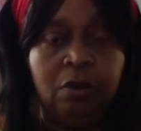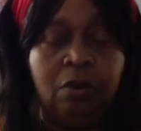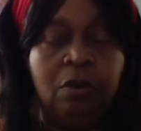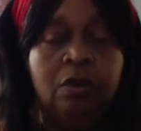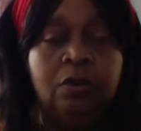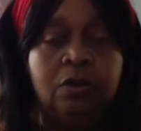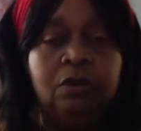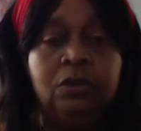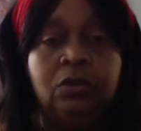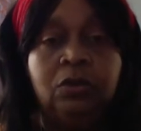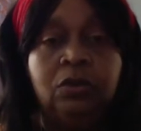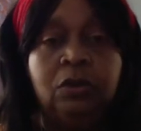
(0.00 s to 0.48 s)

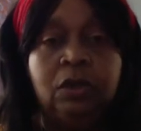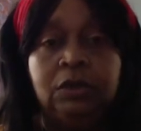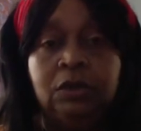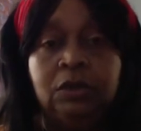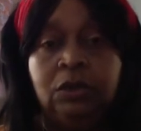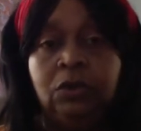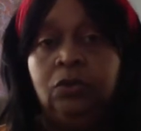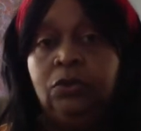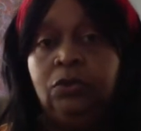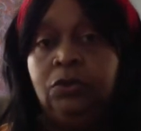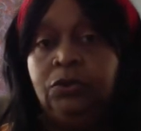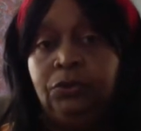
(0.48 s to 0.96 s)
So I
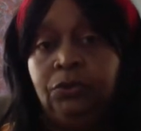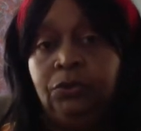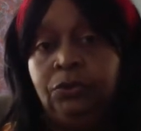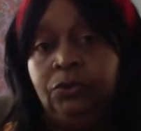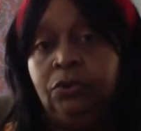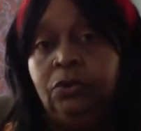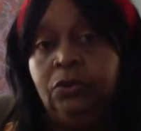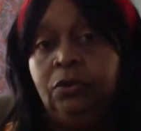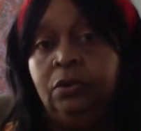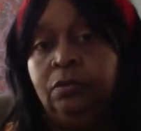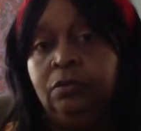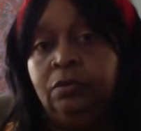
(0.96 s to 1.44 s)
told her,
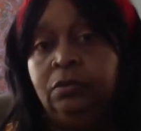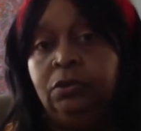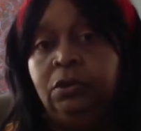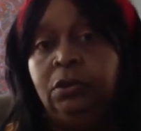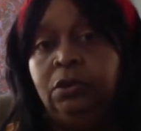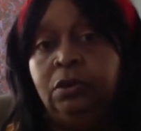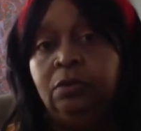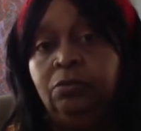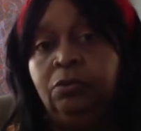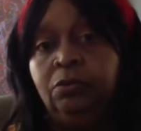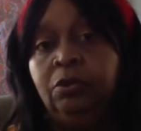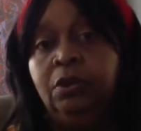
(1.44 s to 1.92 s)
sure, she
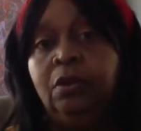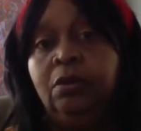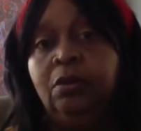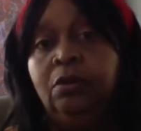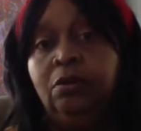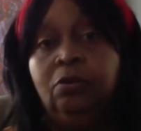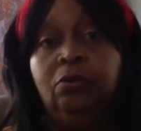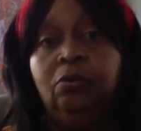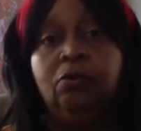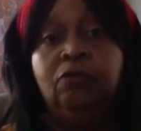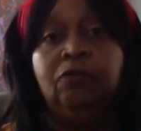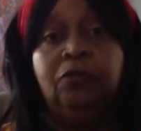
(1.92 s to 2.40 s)
could bring her
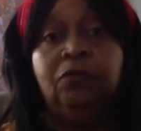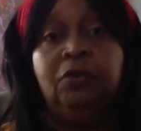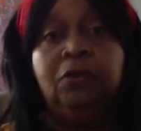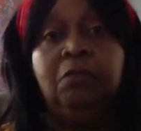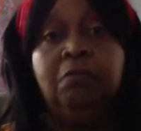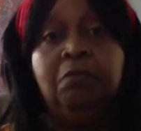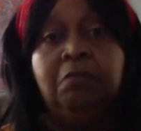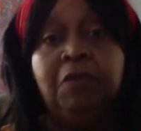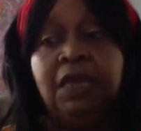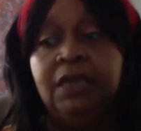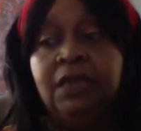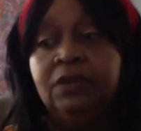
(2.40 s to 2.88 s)
girlfriend, her
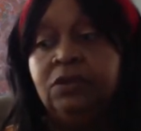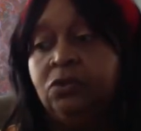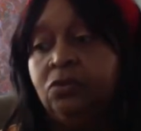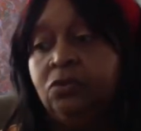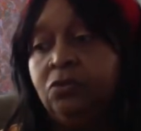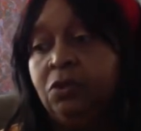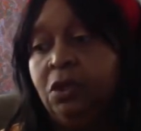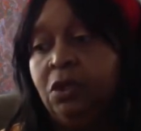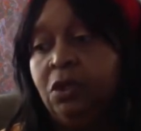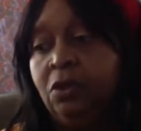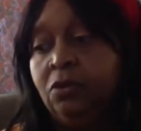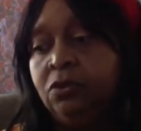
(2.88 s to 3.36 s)
mate to
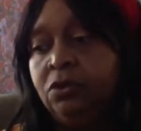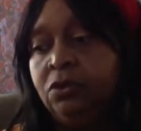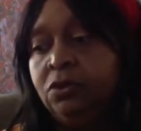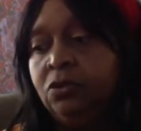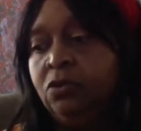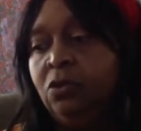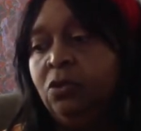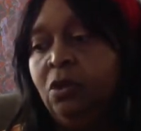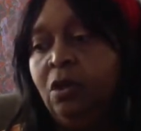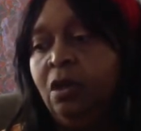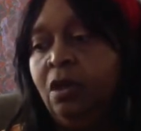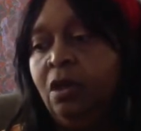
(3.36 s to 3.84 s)
rehearsal.
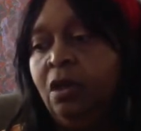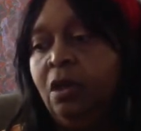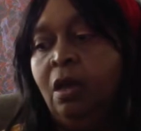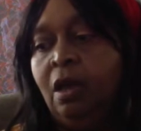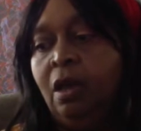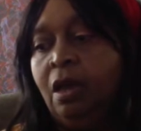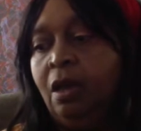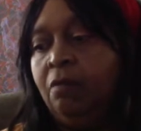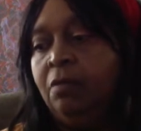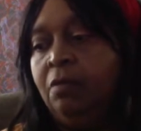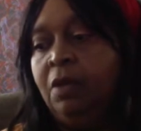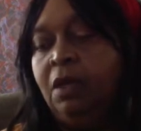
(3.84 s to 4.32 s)

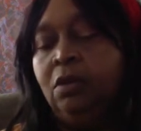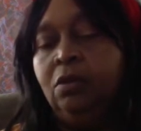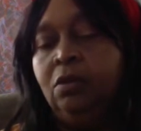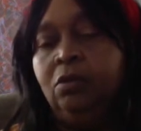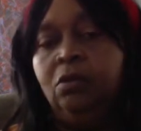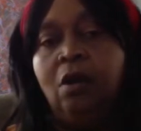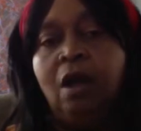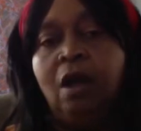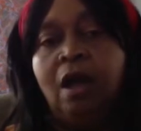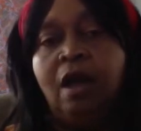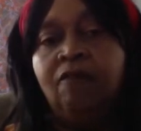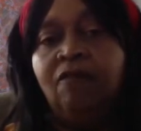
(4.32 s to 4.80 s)
I mean, you know,
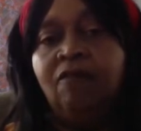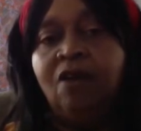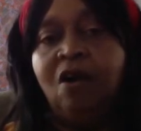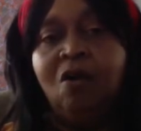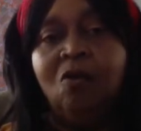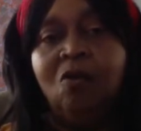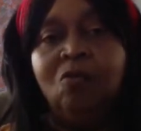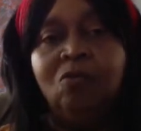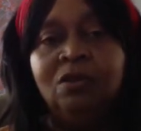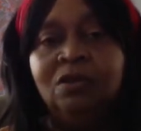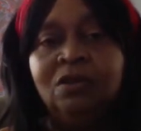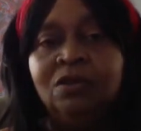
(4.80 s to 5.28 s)
I've
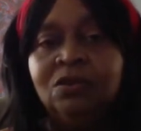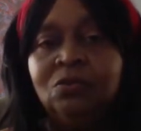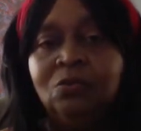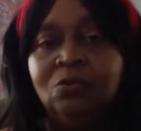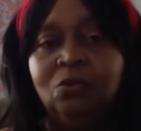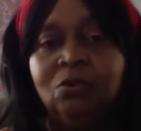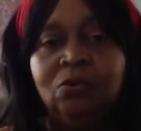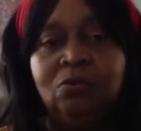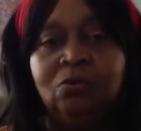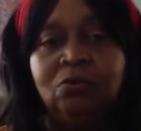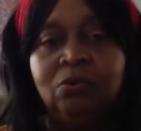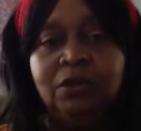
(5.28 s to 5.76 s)
always
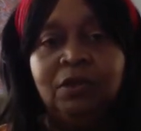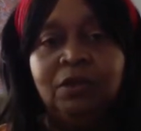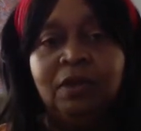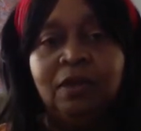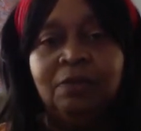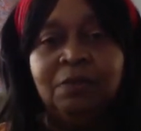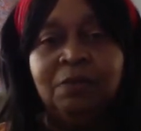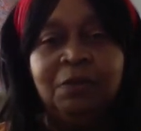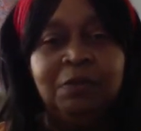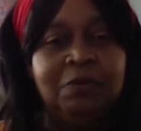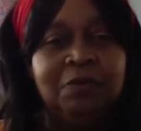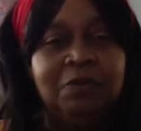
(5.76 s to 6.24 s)
worked with gay
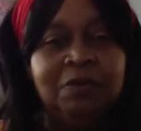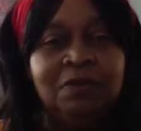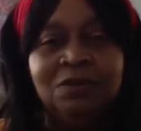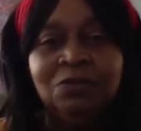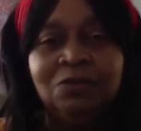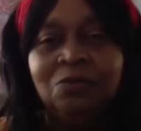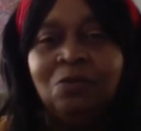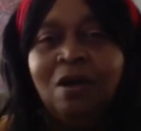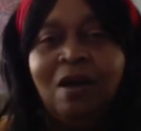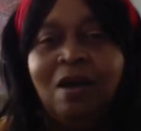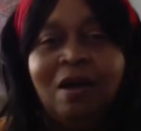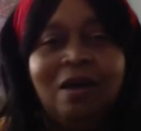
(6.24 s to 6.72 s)
people. That's
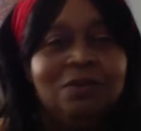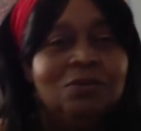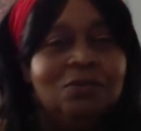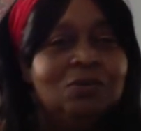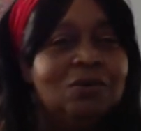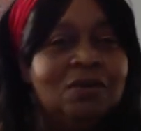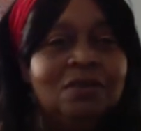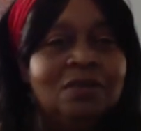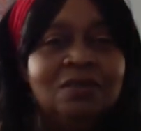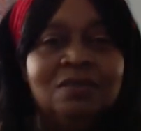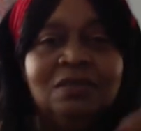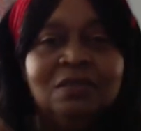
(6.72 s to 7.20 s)
why I don't
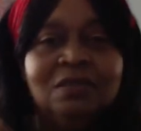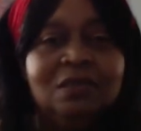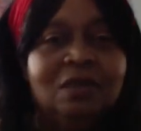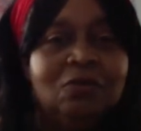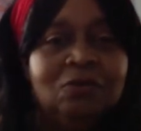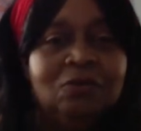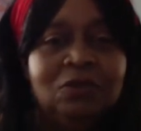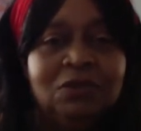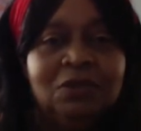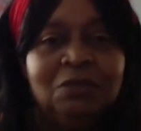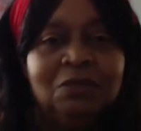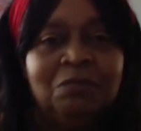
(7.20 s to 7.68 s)
understand
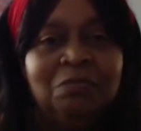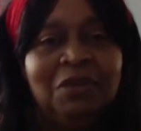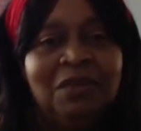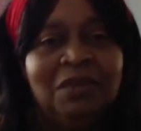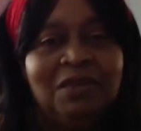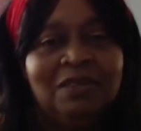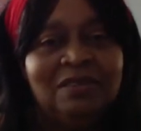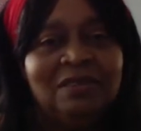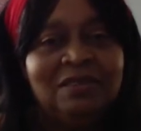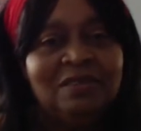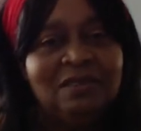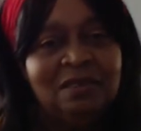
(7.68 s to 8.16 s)
what the
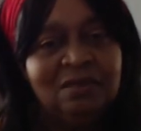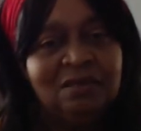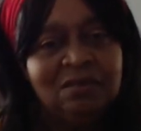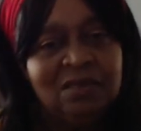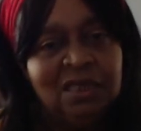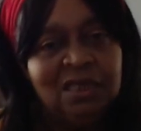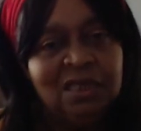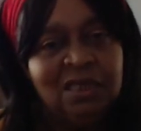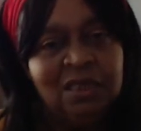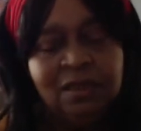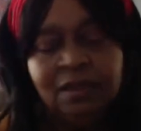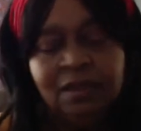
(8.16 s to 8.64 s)
big deal
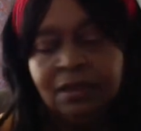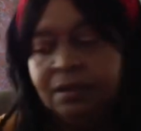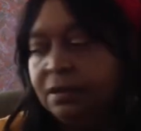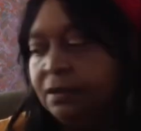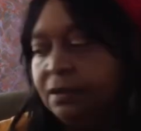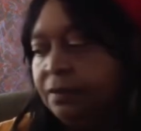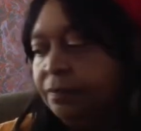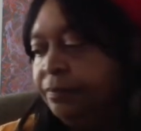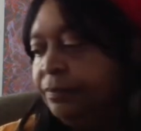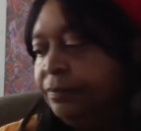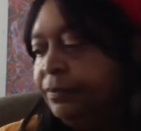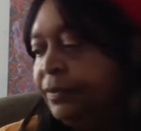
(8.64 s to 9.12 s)
is.
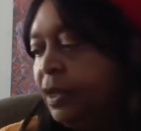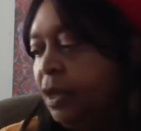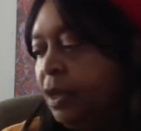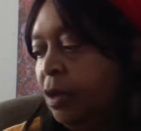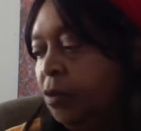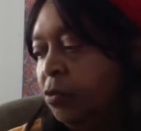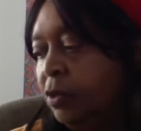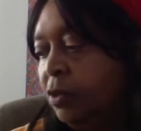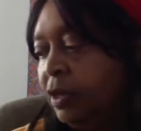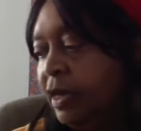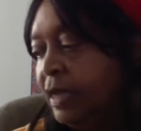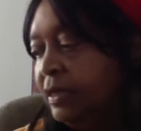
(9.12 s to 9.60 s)

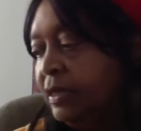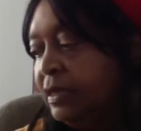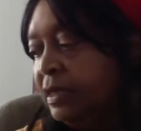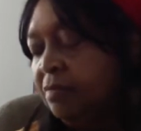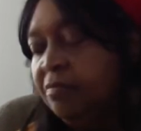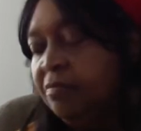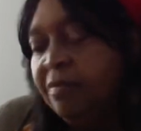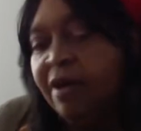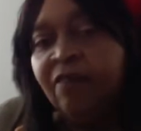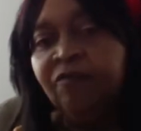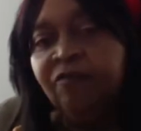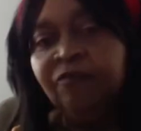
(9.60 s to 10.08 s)
When I did
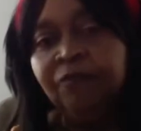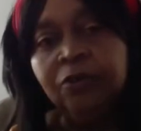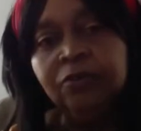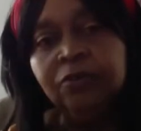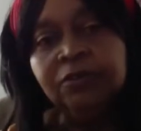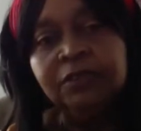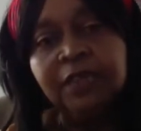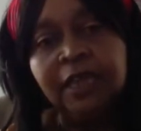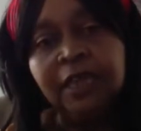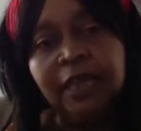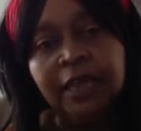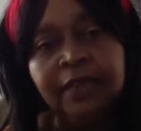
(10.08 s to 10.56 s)
my
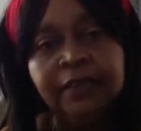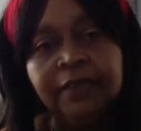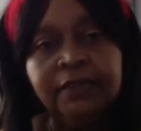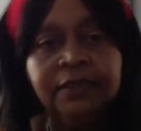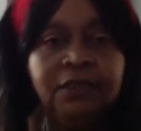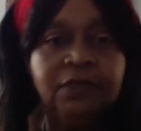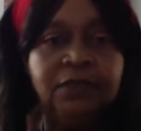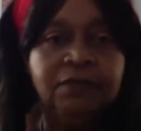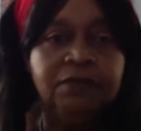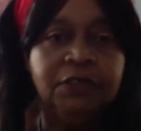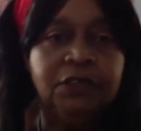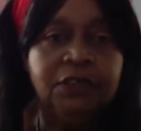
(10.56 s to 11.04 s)
first canned
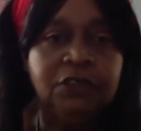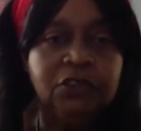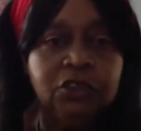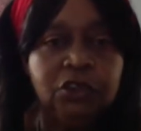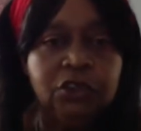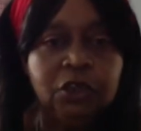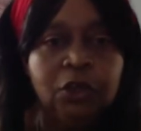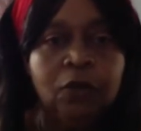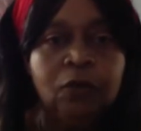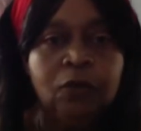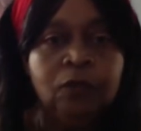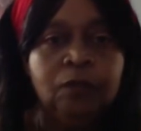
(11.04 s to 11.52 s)
TV
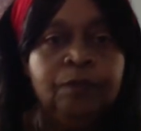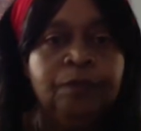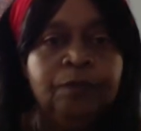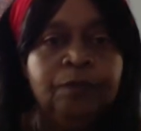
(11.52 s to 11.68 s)
show,